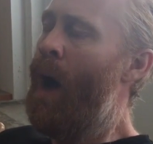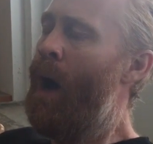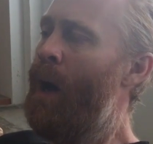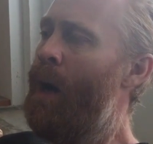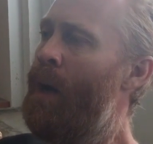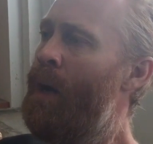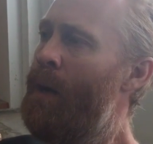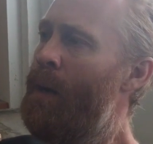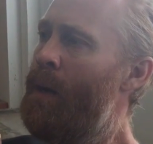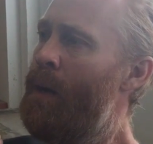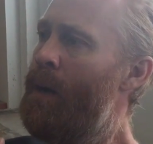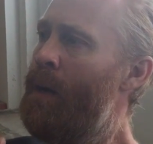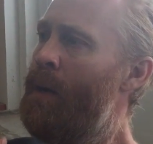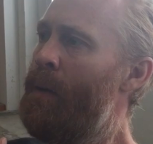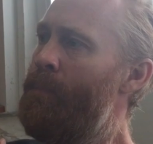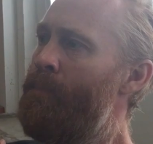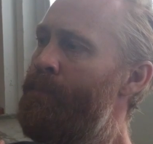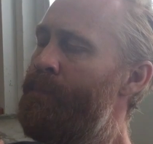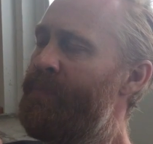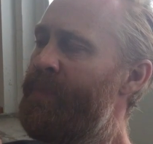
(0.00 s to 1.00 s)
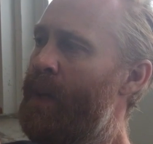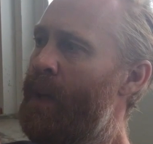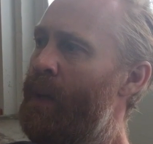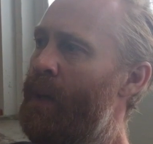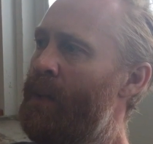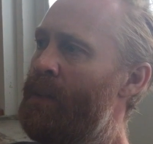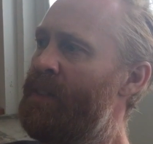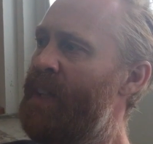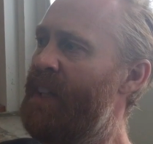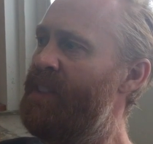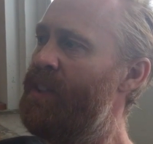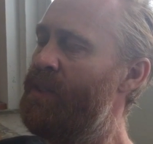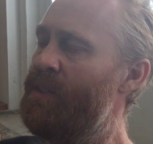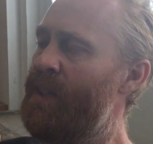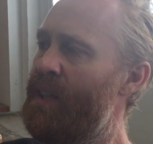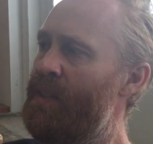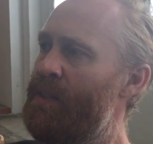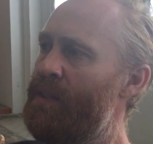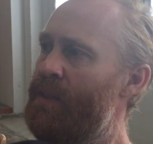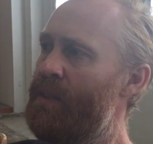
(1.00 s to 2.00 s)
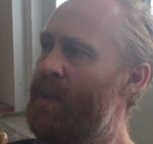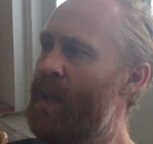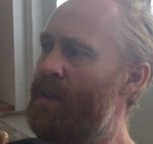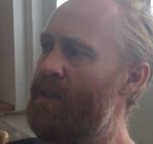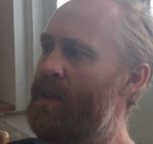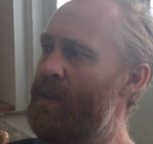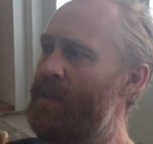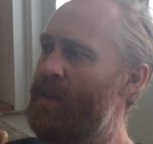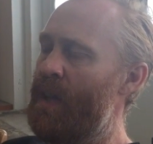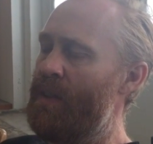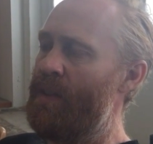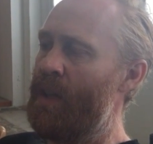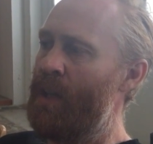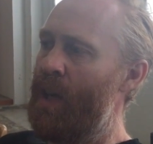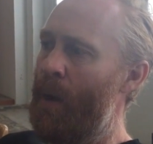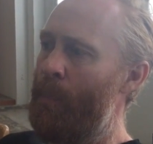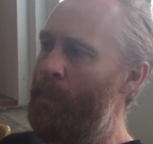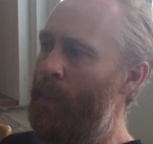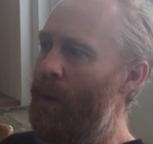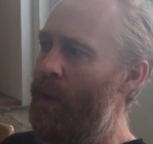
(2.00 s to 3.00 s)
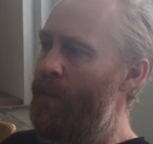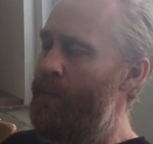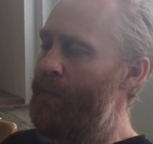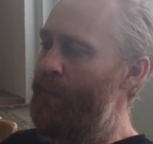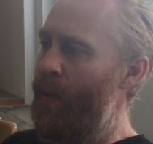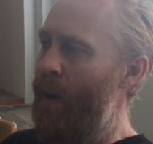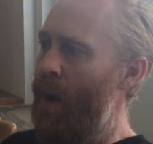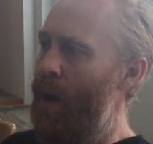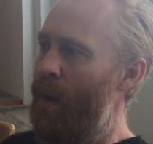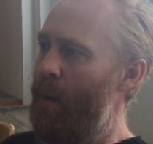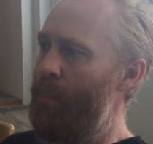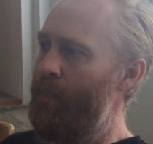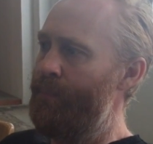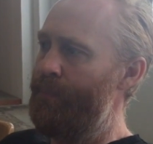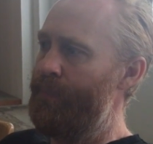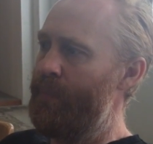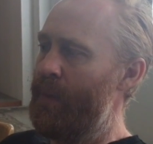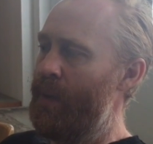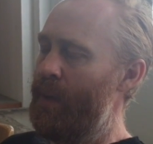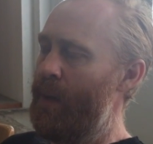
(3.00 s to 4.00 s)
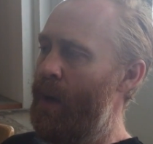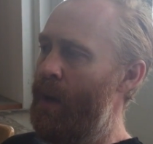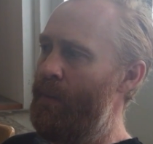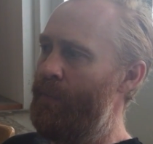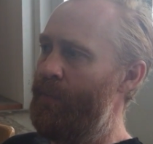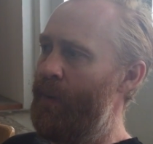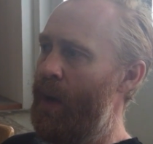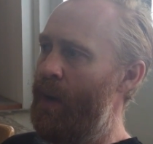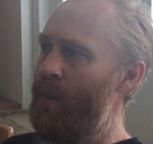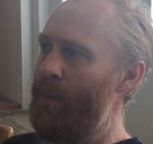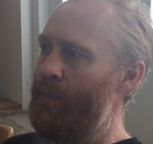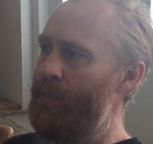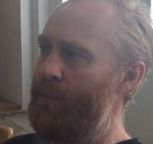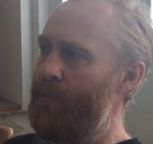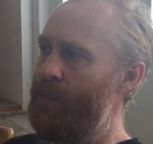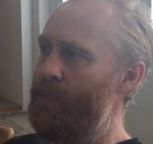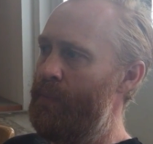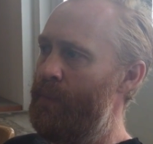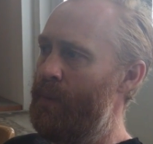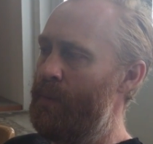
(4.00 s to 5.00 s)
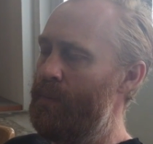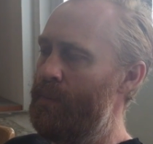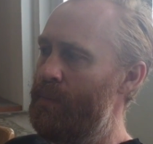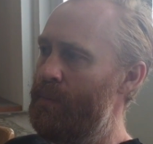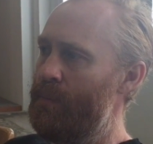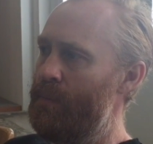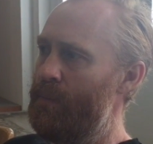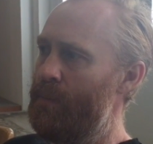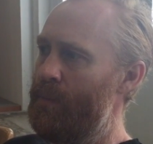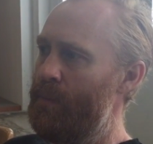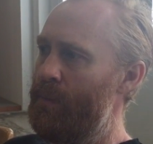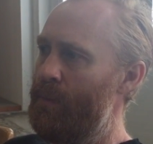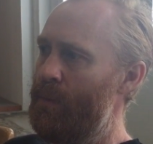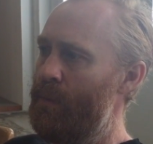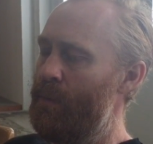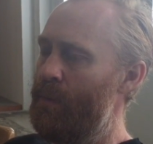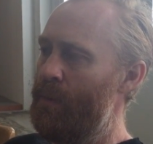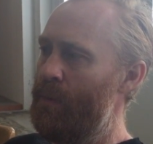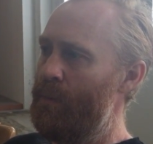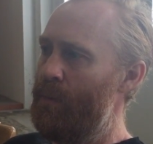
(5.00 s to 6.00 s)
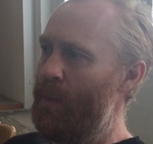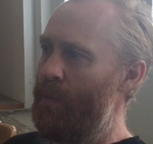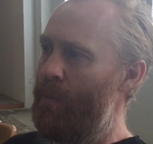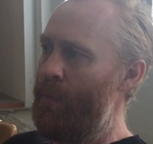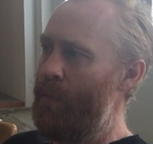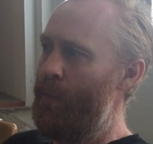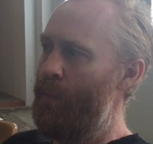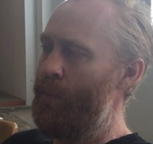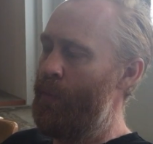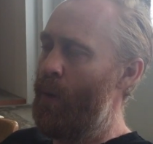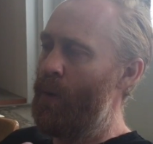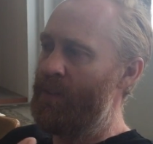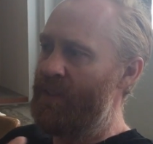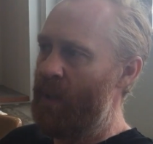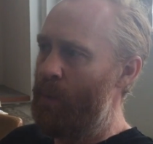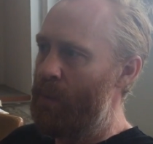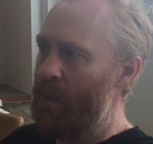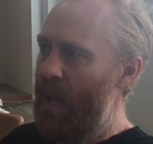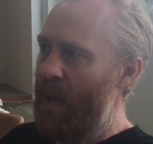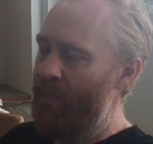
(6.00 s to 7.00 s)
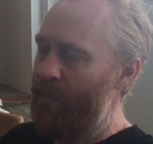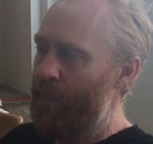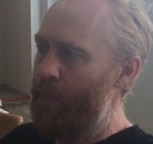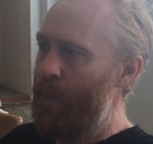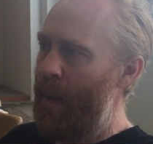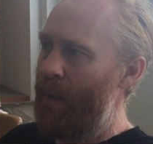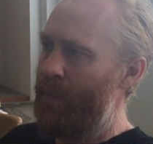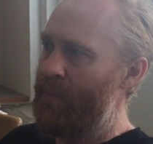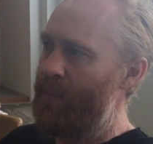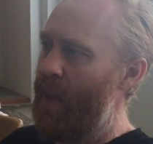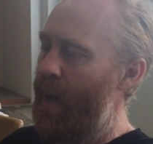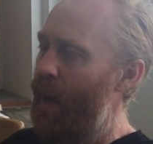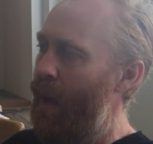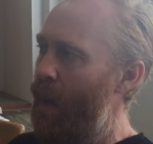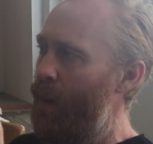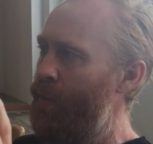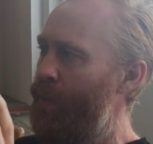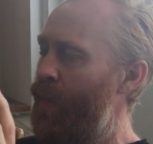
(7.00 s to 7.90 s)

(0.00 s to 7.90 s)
Um, there's, there's, there's, there's a couple of, um, of, of, thoughts I would have about that.